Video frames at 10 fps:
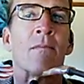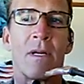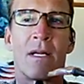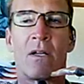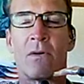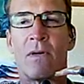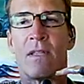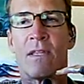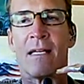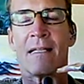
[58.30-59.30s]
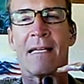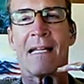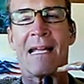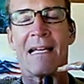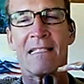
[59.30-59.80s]
But I know one thing,
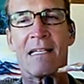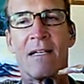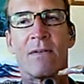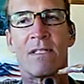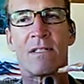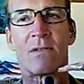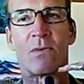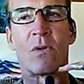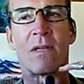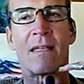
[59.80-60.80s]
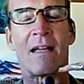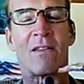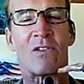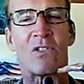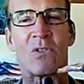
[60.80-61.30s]
that as I was rolling down
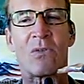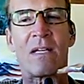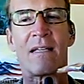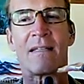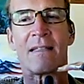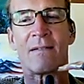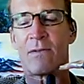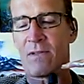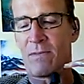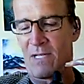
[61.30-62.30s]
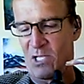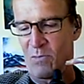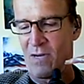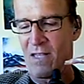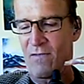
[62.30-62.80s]
the street with my
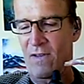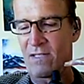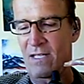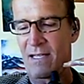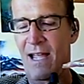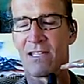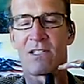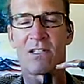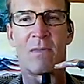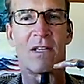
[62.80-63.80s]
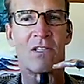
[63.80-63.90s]
smiley face attached to my